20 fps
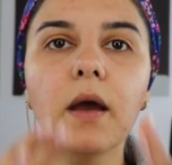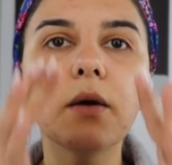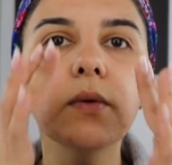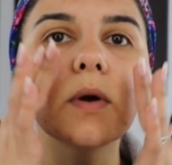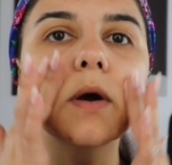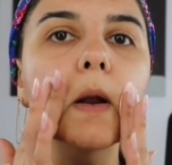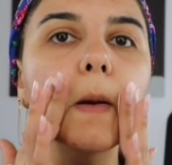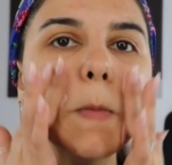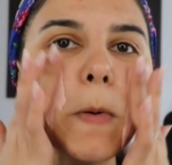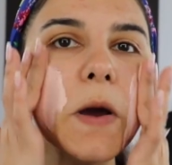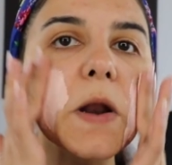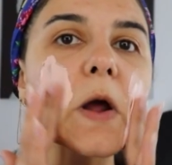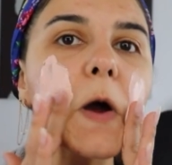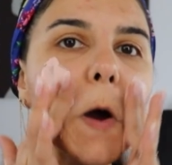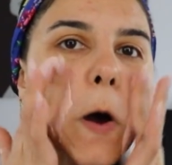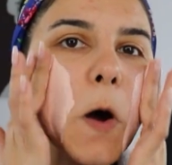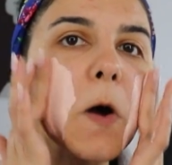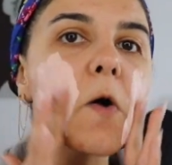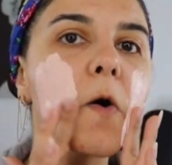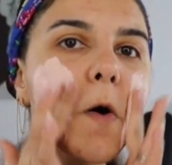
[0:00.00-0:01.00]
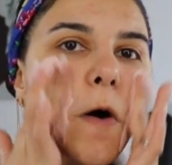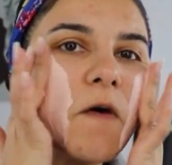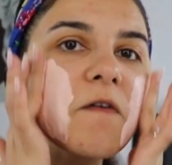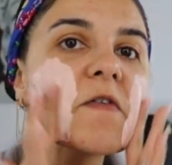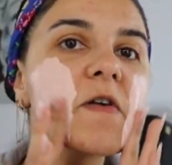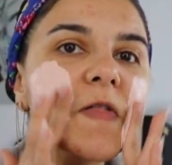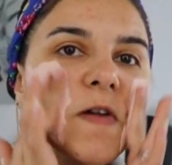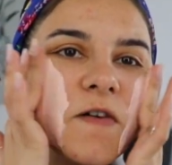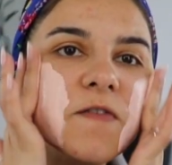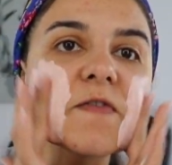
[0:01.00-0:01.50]
We're gonna put it all
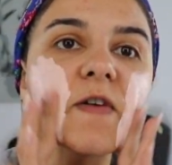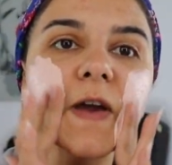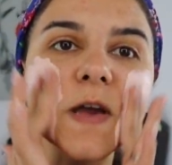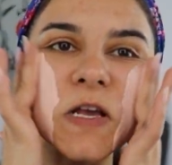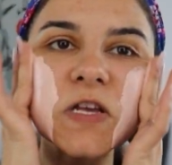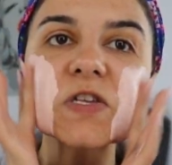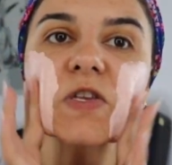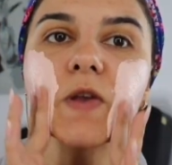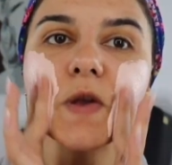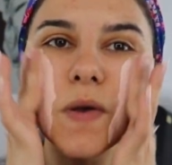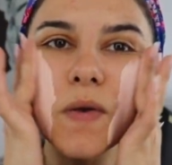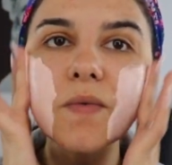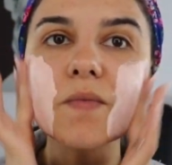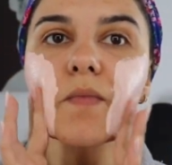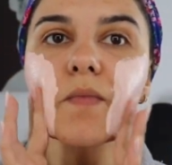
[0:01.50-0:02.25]
over the face.